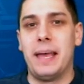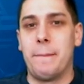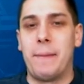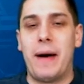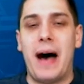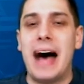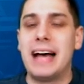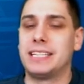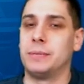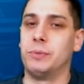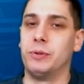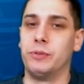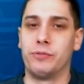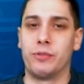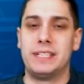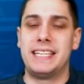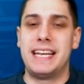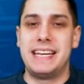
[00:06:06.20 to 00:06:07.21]
impossible
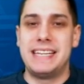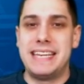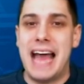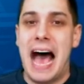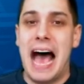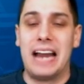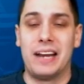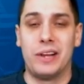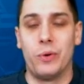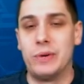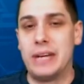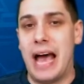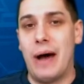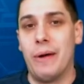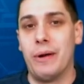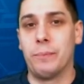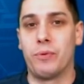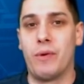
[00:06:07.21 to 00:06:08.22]
for it to not go
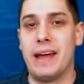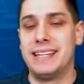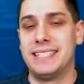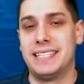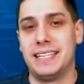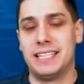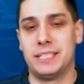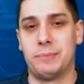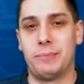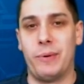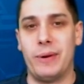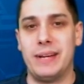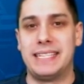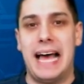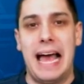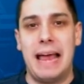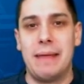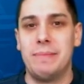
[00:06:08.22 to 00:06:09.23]
down in price at this point
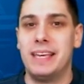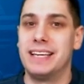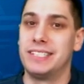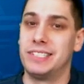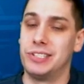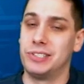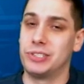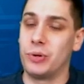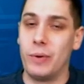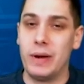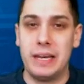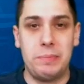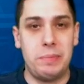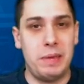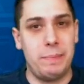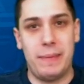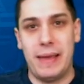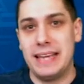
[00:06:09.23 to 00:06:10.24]
in time because there's going
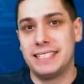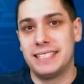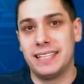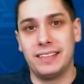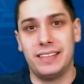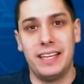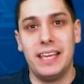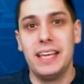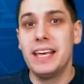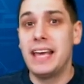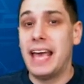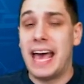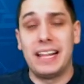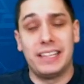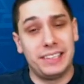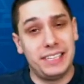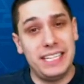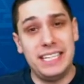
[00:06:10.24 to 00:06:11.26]
to be basically
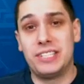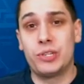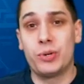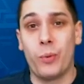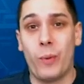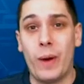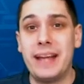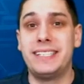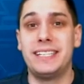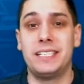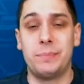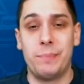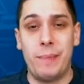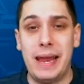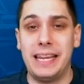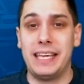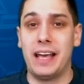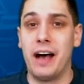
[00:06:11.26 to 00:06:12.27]
at least twice as
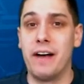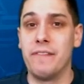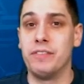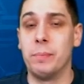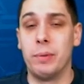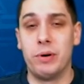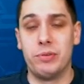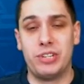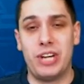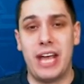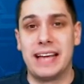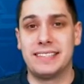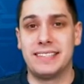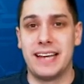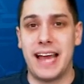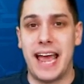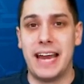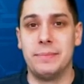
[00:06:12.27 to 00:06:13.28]
many of the Bo
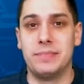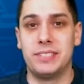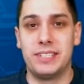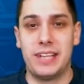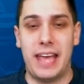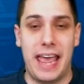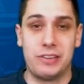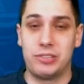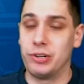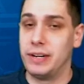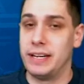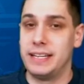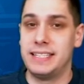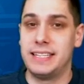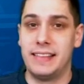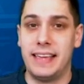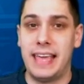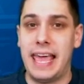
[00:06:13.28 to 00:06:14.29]
Jackson items entered
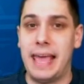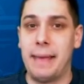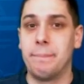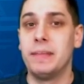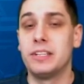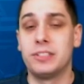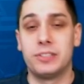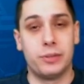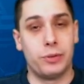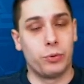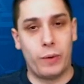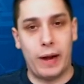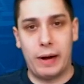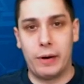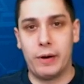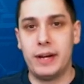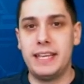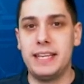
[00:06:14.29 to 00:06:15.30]
into the game. So the
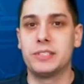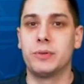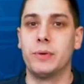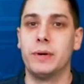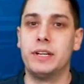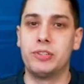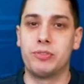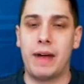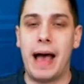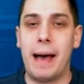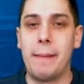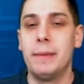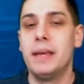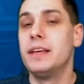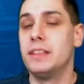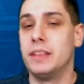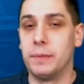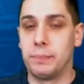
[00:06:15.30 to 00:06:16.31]
rarity is going to
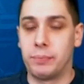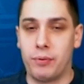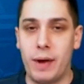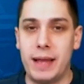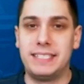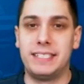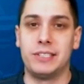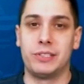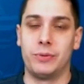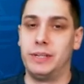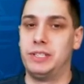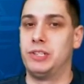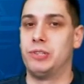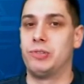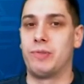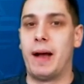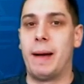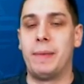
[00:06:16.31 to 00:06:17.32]
drop, the price is going
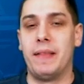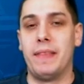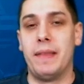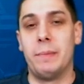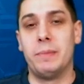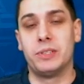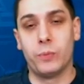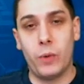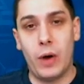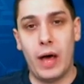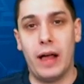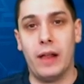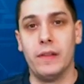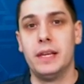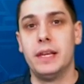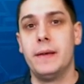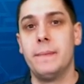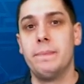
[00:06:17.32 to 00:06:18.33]
to drop on them as
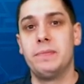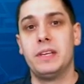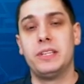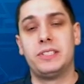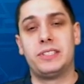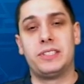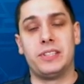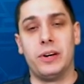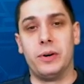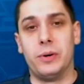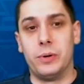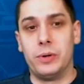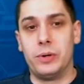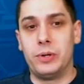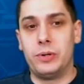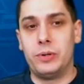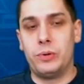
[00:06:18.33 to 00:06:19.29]
well. So,